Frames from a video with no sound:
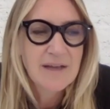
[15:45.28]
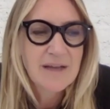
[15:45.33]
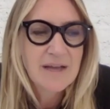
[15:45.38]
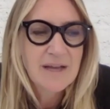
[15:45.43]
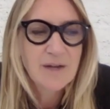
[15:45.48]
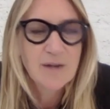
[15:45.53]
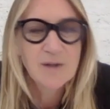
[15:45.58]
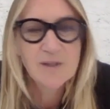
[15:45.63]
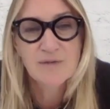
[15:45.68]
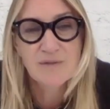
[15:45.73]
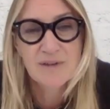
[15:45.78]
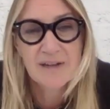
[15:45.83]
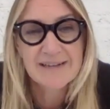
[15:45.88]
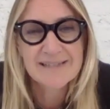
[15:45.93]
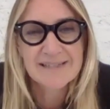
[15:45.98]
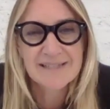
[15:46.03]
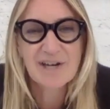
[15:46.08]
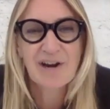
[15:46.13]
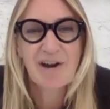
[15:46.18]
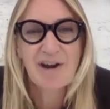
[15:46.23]
lots of nice
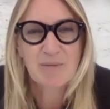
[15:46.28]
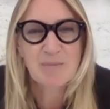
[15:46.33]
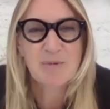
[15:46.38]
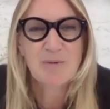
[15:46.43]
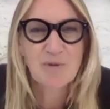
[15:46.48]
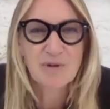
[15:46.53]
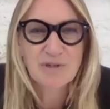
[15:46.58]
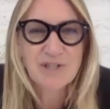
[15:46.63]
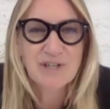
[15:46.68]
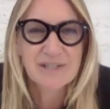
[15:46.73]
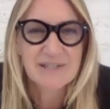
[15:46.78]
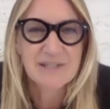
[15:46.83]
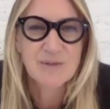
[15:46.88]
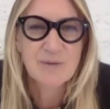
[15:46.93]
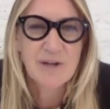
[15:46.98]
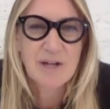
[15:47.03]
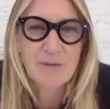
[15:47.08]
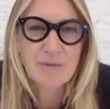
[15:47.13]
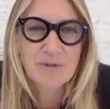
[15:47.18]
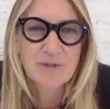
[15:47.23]
charitable projects as
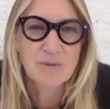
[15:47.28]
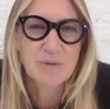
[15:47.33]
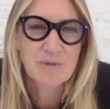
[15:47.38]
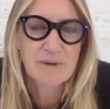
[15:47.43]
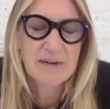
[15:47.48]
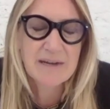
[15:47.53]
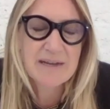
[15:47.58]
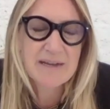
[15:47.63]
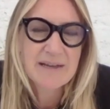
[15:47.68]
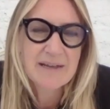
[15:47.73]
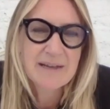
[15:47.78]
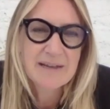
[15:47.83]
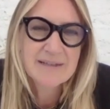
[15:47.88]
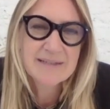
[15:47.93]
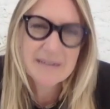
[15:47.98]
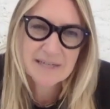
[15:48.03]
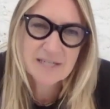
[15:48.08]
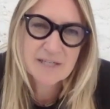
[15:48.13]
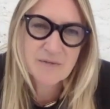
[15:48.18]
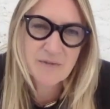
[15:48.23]
well, which were really
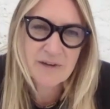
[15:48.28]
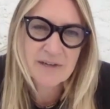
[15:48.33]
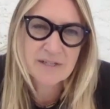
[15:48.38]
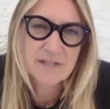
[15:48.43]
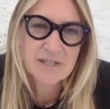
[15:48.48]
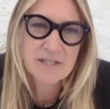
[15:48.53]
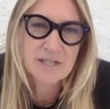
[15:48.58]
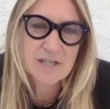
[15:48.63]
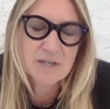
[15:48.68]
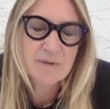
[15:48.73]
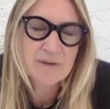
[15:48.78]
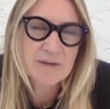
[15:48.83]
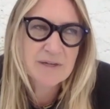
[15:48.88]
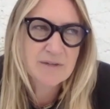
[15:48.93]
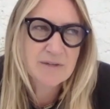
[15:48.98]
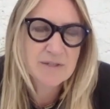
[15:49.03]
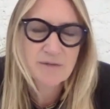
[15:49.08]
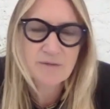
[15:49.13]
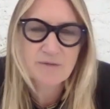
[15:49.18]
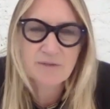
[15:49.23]
satisfying to do when you
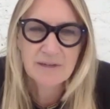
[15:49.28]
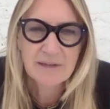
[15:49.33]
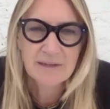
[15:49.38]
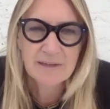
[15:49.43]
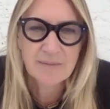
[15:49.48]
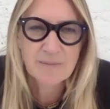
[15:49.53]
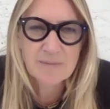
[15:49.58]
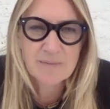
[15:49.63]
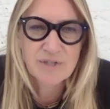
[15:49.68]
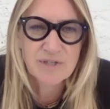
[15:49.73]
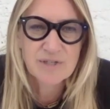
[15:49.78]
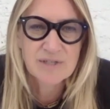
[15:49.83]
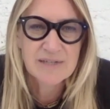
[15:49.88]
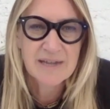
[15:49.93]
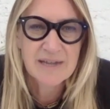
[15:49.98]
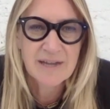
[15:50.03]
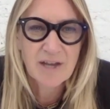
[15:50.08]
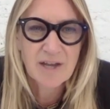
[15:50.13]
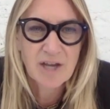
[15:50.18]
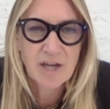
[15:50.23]
sort of felt like just
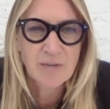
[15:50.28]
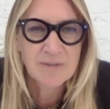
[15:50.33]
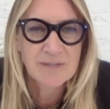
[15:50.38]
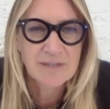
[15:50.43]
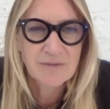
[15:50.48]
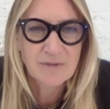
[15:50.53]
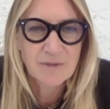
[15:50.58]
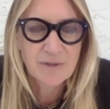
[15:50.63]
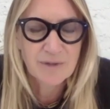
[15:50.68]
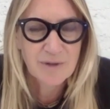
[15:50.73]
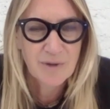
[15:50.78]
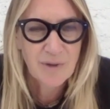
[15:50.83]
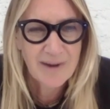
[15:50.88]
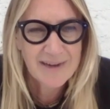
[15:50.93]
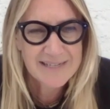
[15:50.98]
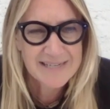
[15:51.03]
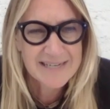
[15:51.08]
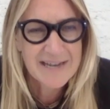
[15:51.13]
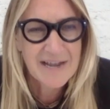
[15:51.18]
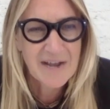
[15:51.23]
staying at home didn't feel quite
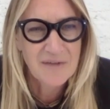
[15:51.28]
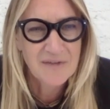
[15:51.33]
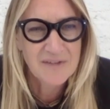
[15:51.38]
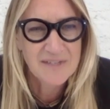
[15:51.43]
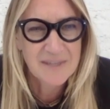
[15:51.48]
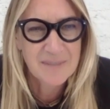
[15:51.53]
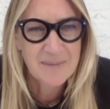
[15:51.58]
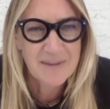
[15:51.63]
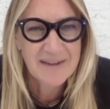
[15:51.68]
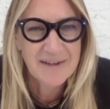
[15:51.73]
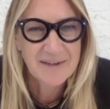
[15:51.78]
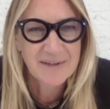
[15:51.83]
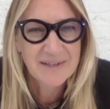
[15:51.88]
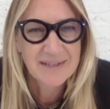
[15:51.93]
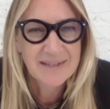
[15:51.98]
enough somehow.